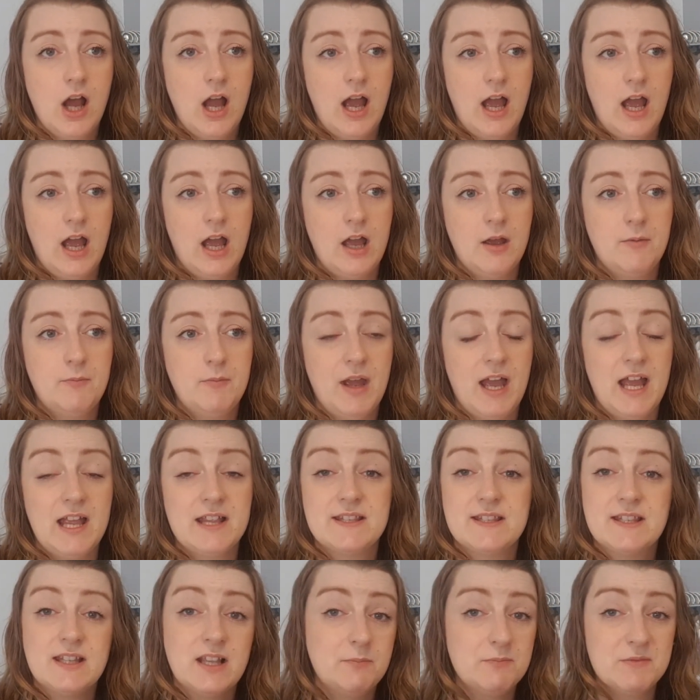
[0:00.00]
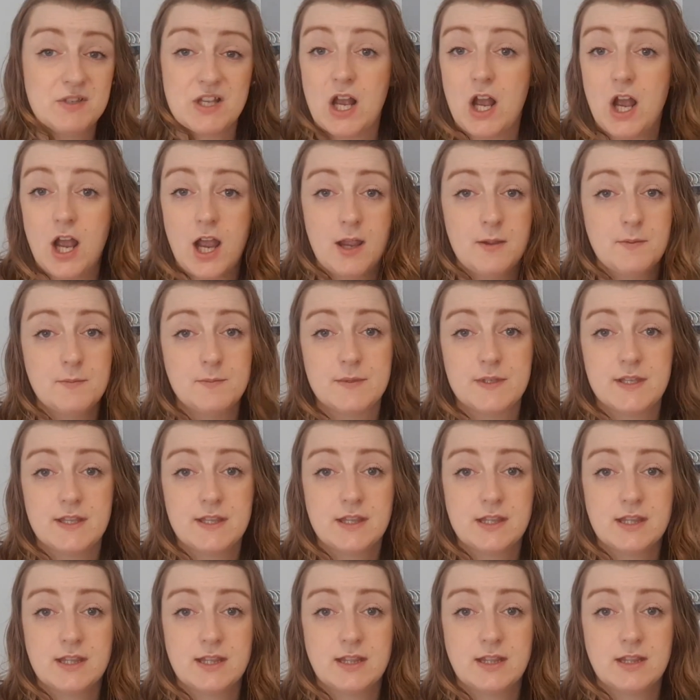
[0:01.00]
And sometimes
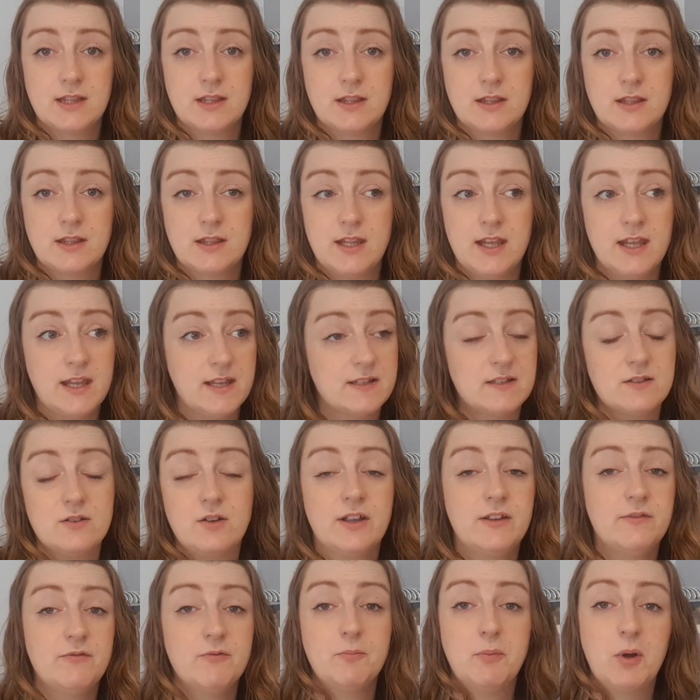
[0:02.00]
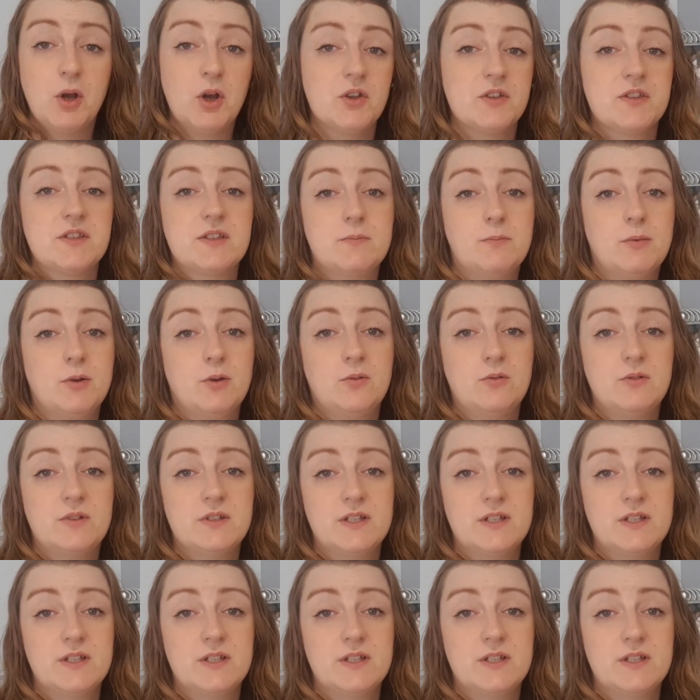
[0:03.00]
it's not even possible